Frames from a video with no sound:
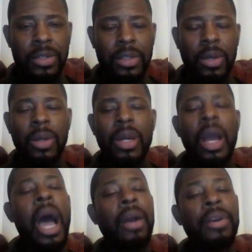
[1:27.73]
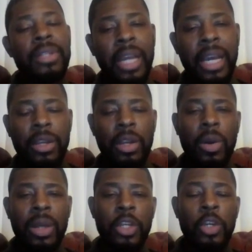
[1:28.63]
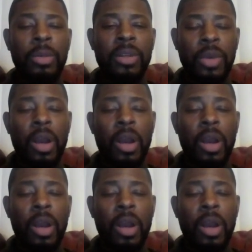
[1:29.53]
So I understand, as humans,